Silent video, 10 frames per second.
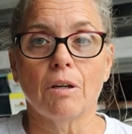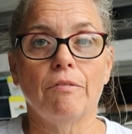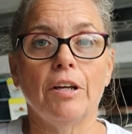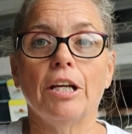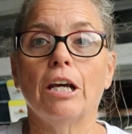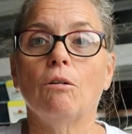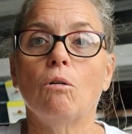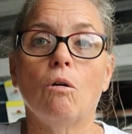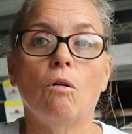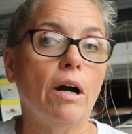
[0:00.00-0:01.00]

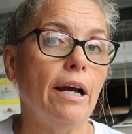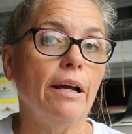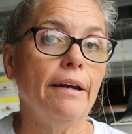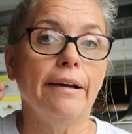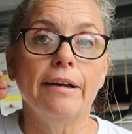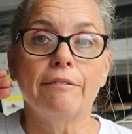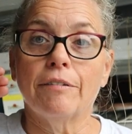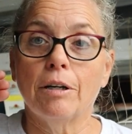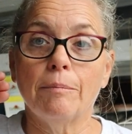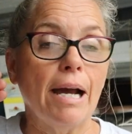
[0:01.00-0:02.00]
video on
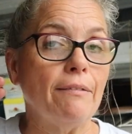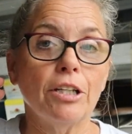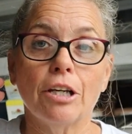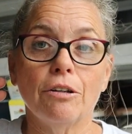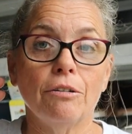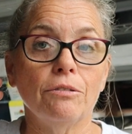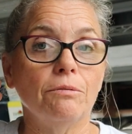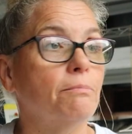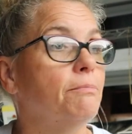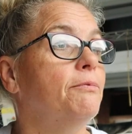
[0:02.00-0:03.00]
from having to
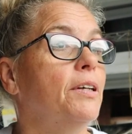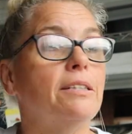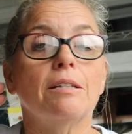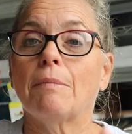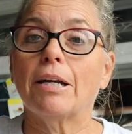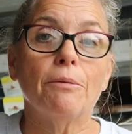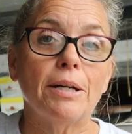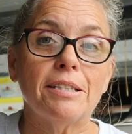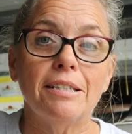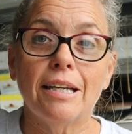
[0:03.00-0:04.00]
go visit my
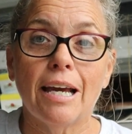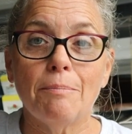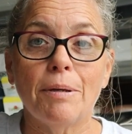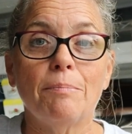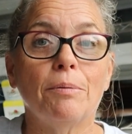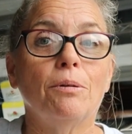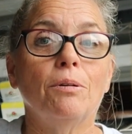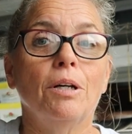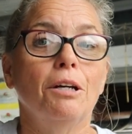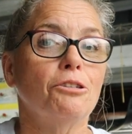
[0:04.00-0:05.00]
USDA
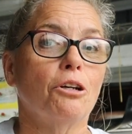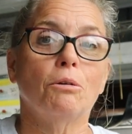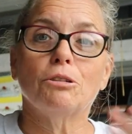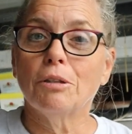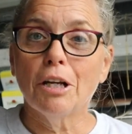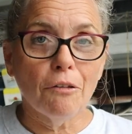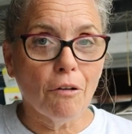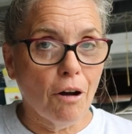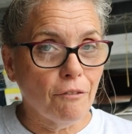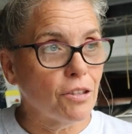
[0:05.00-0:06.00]
people to go into
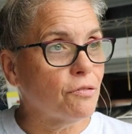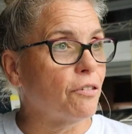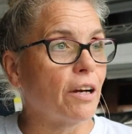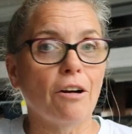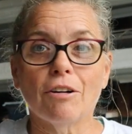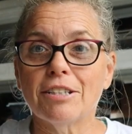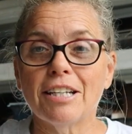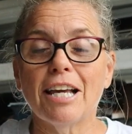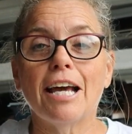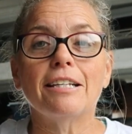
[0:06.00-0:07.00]
another office for
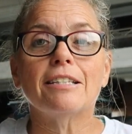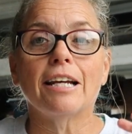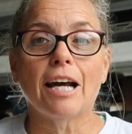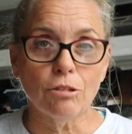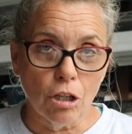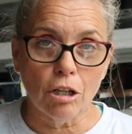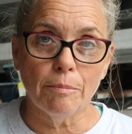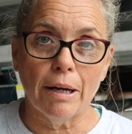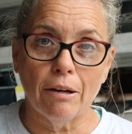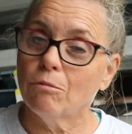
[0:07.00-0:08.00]
NRCS, and I'll talk
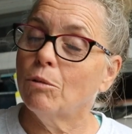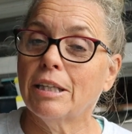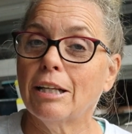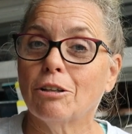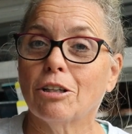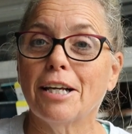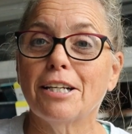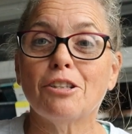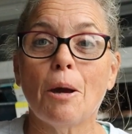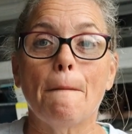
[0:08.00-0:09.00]
about what that looked
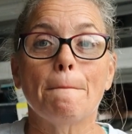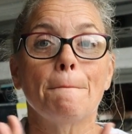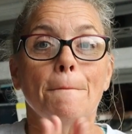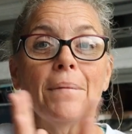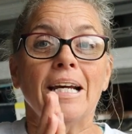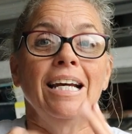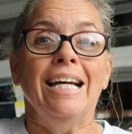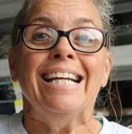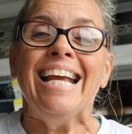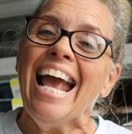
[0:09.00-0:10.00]
like. So
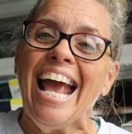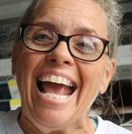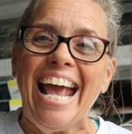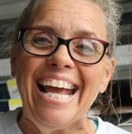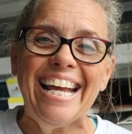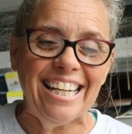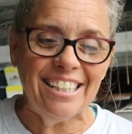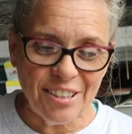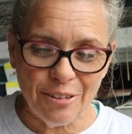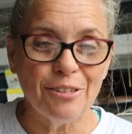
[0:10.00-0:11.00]
yay,
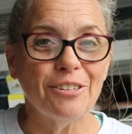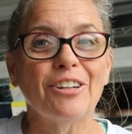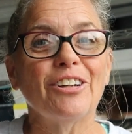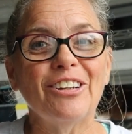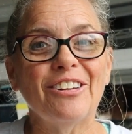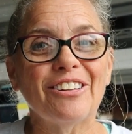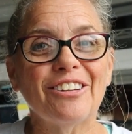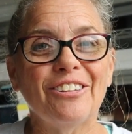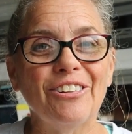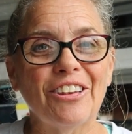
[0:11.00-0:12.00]
so
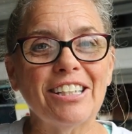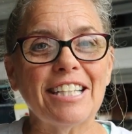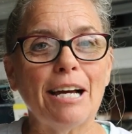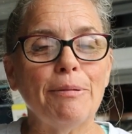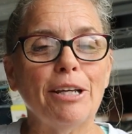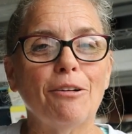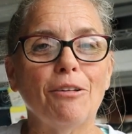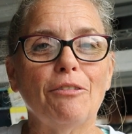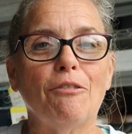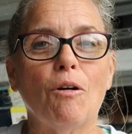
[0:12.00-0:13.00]
cool things happening
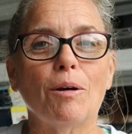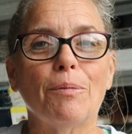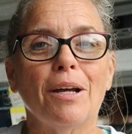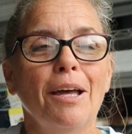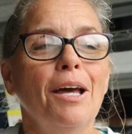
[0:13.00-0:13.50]
on the farm.